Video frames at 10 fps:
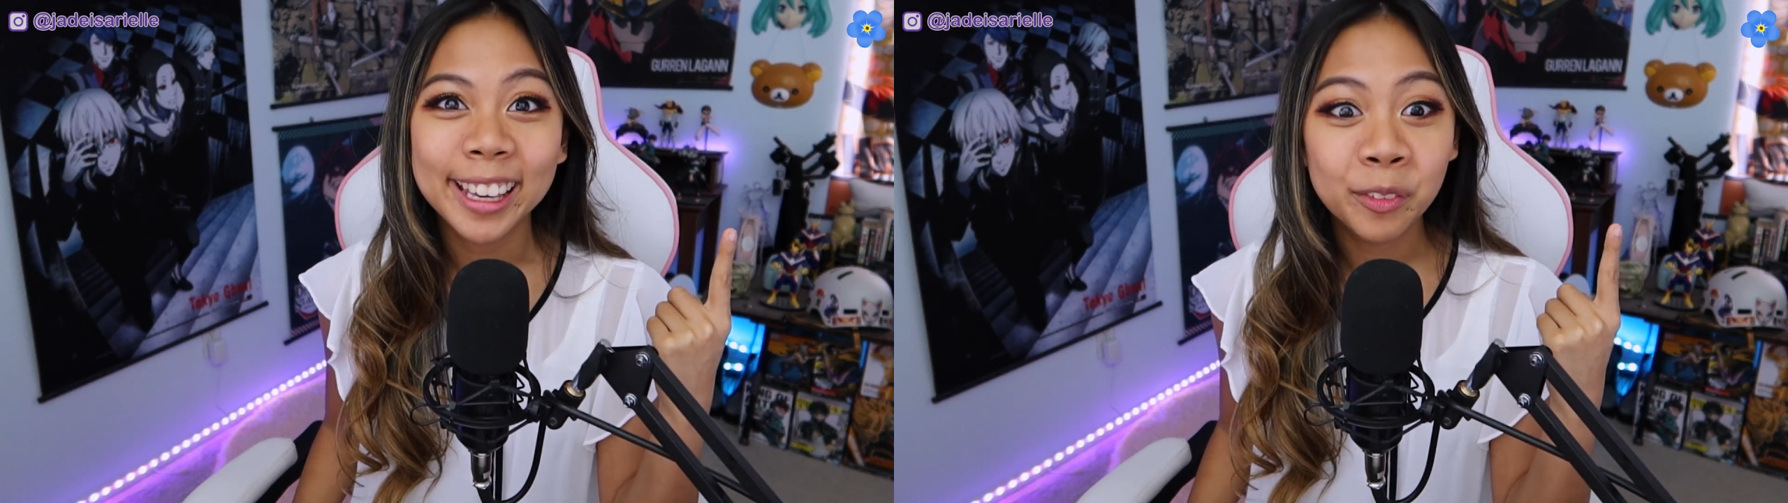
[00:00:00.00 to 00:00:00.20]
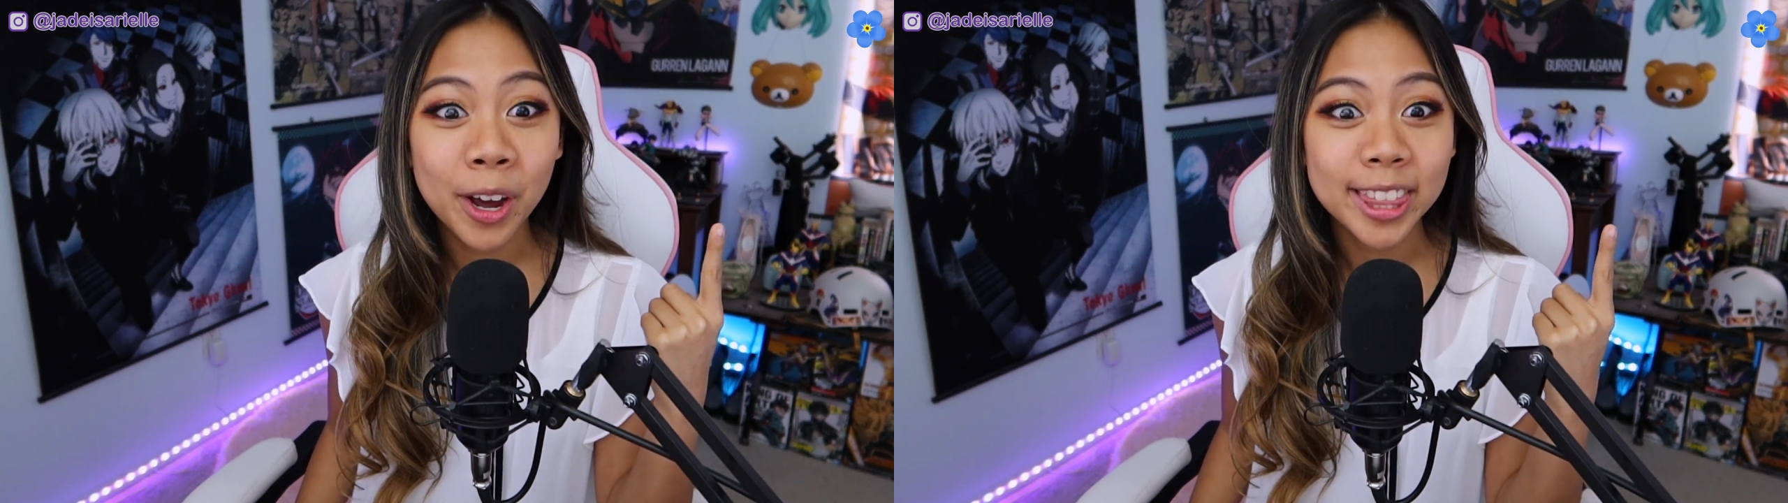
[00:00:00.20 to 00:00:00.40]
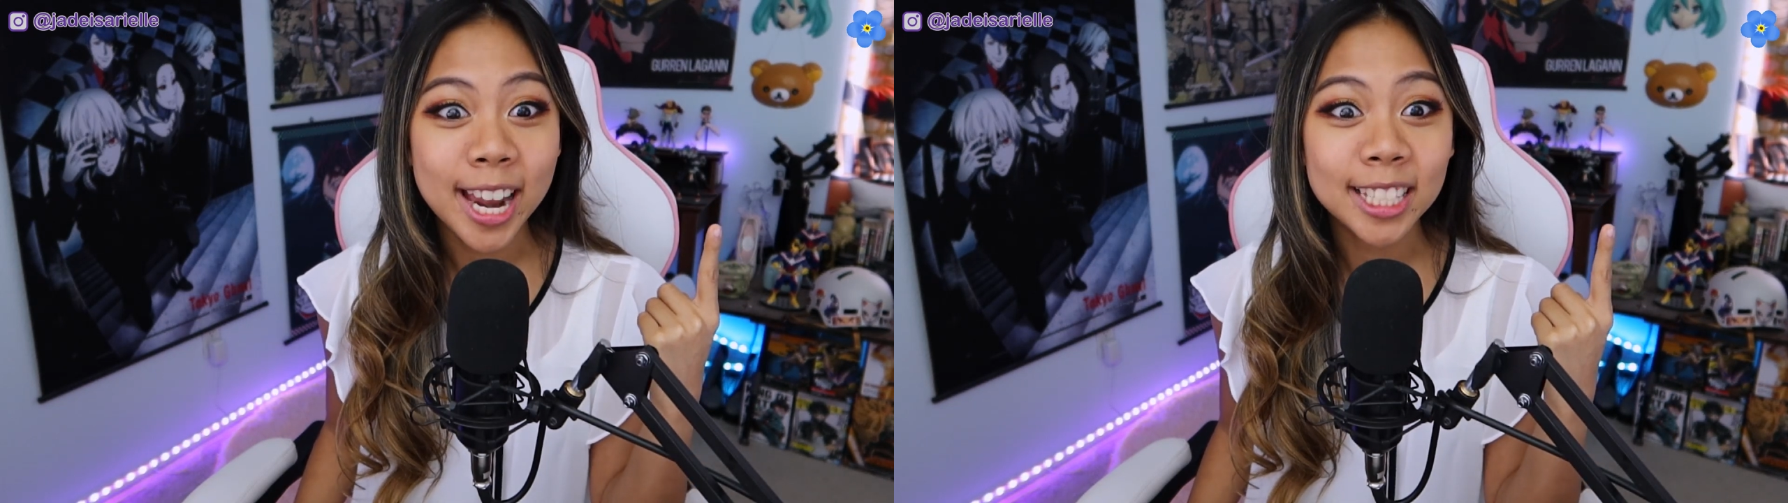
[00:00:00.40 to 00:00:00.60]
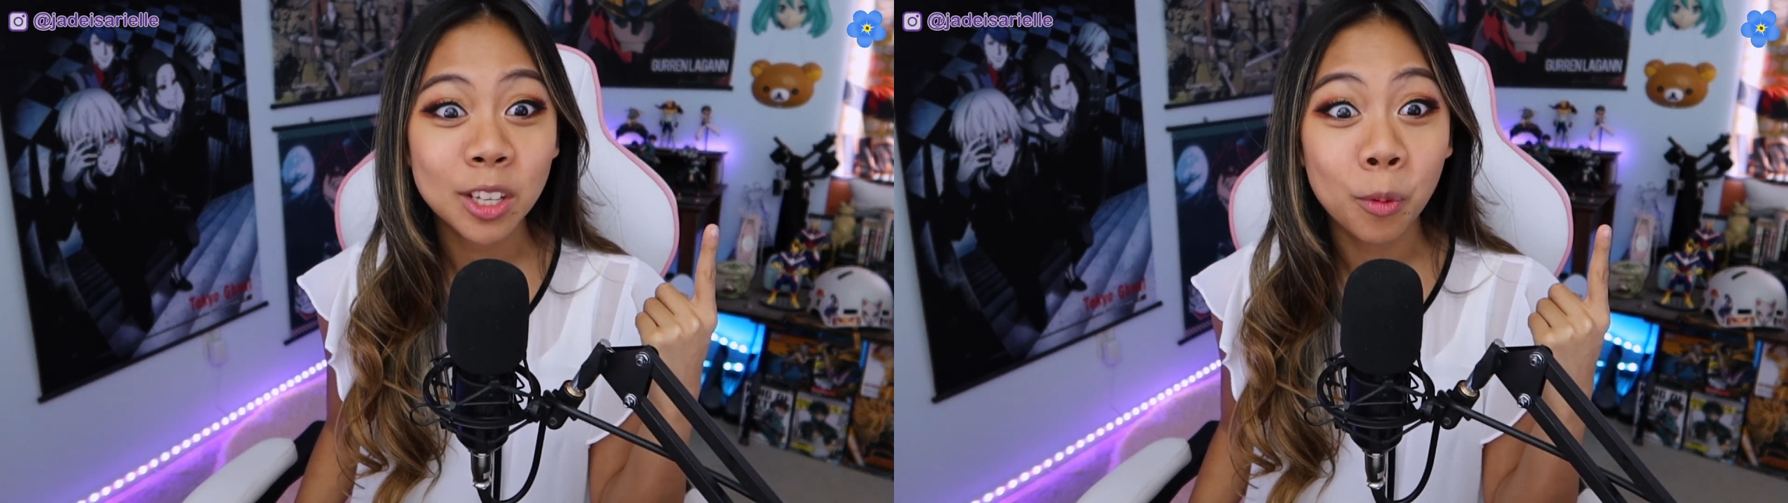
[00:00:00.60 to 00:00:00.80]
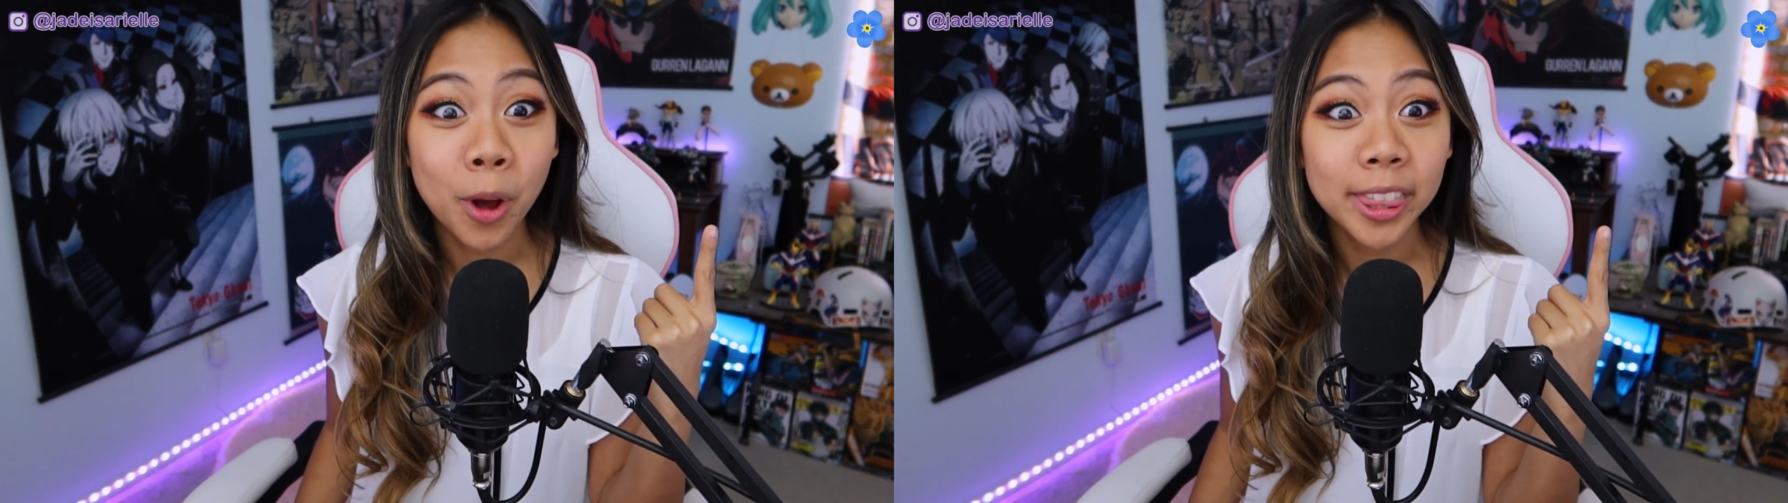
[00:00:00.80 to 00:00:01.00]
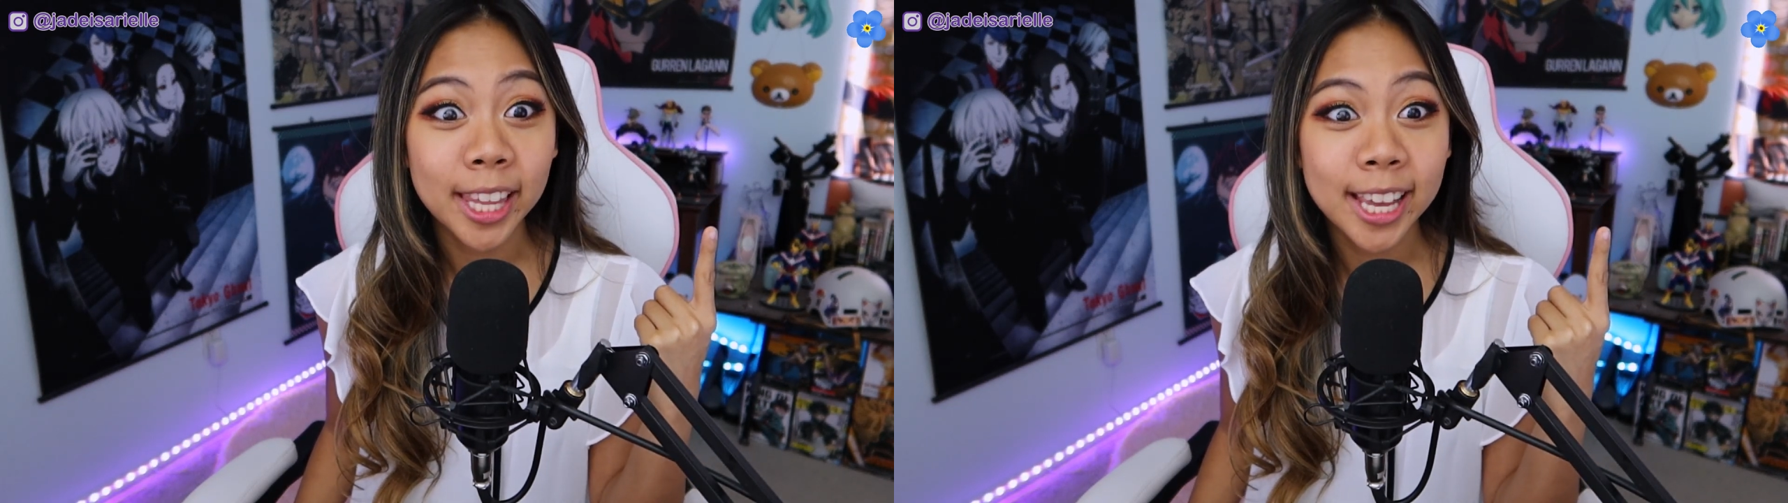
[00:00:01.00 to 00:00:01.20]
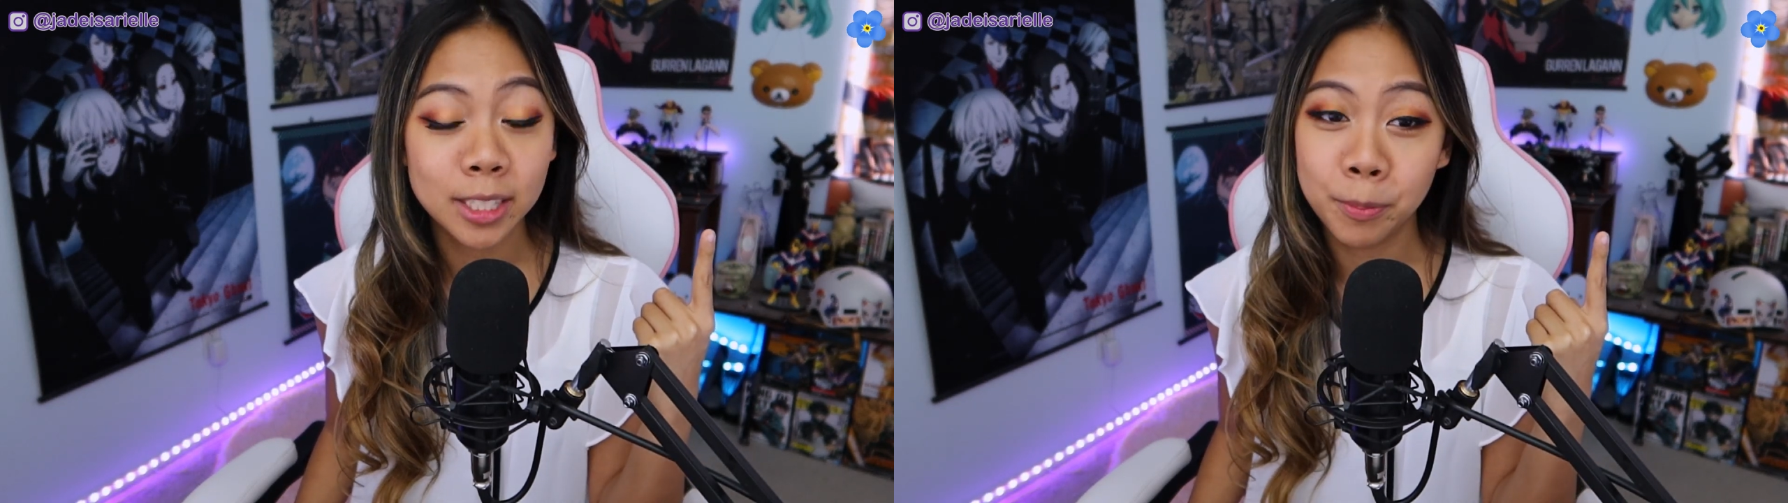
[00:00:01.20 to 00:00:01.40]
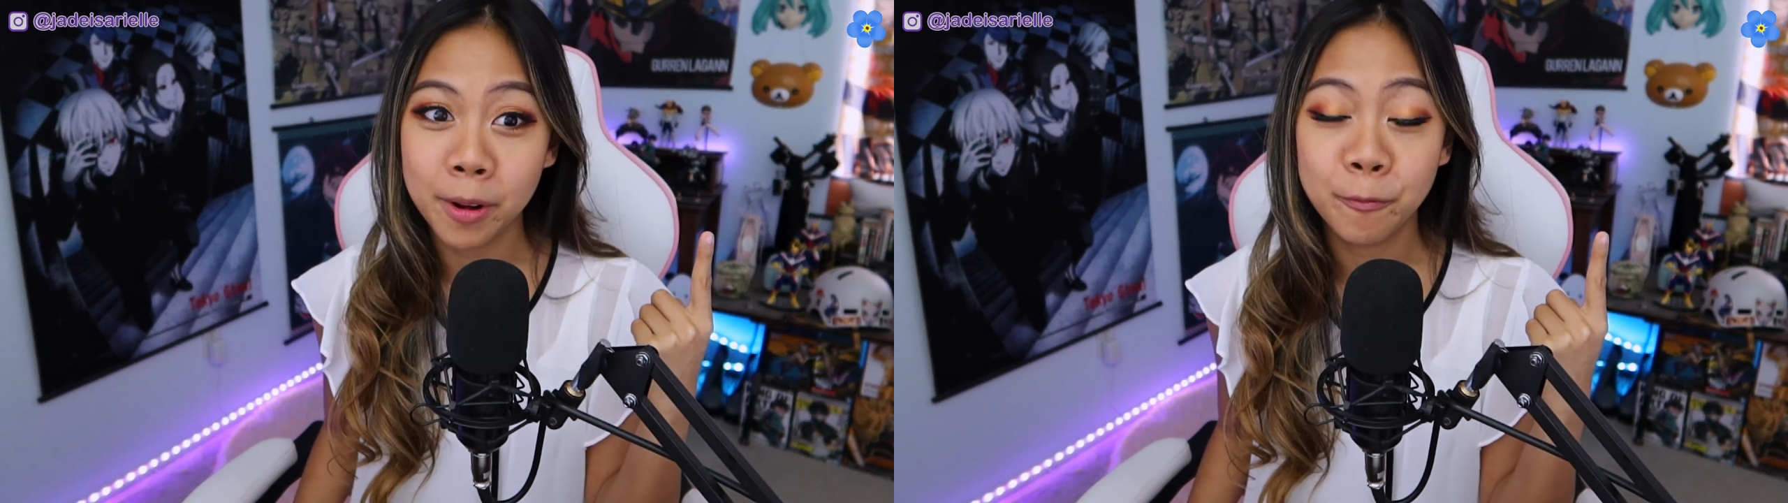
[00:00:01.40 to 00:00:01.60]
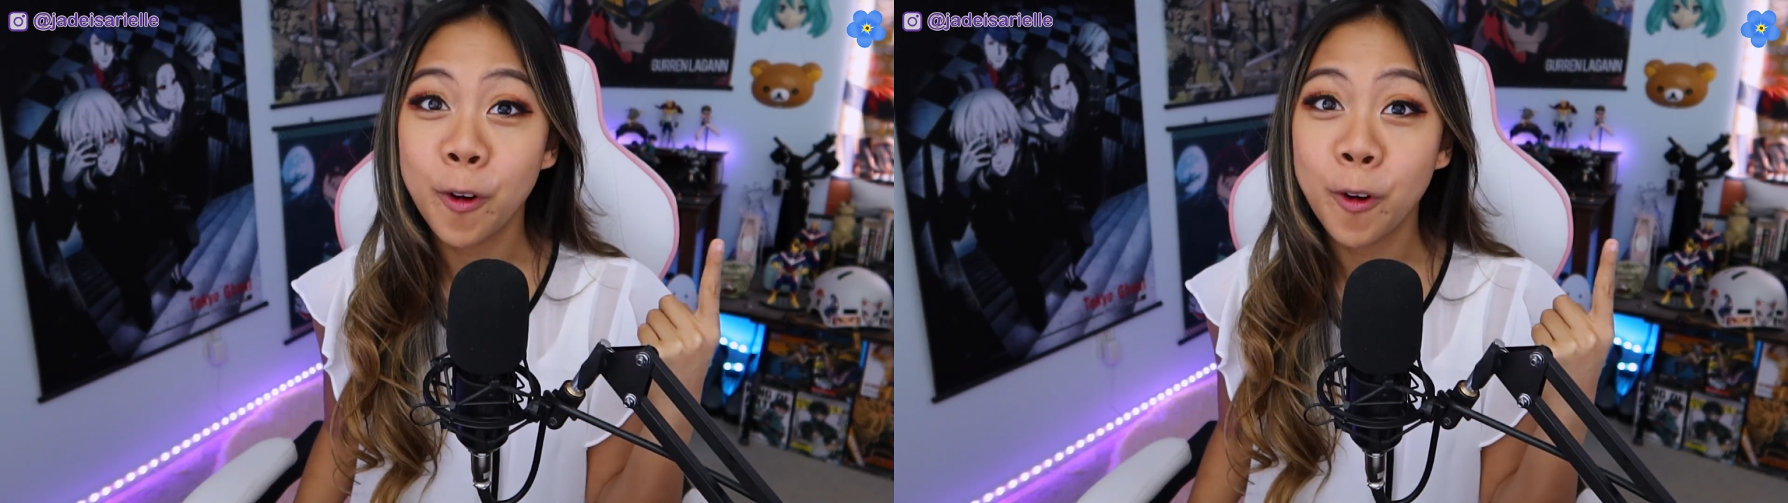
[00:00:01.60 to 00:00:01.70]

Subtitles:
when that is the one thing he's been